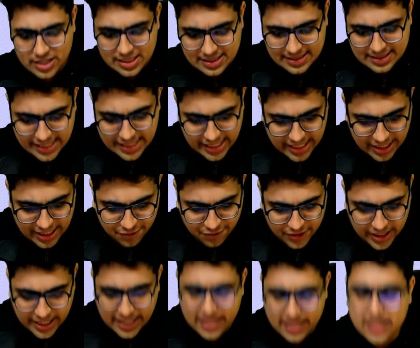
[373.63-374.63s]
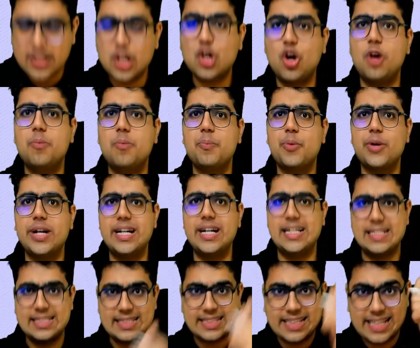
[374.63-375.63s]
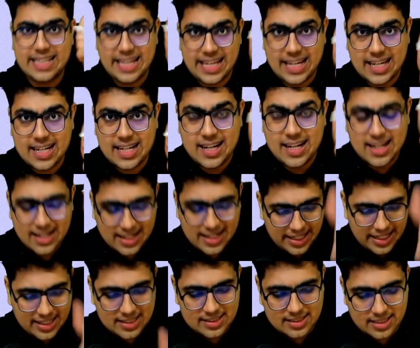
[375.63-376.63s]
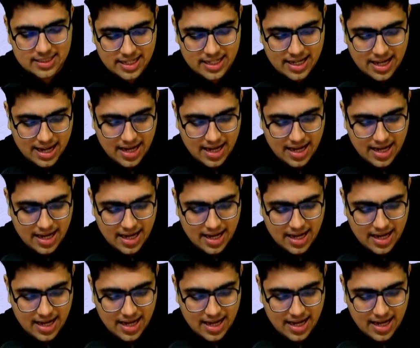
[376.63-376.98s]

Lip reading: significant components. Clear? Clear, sir.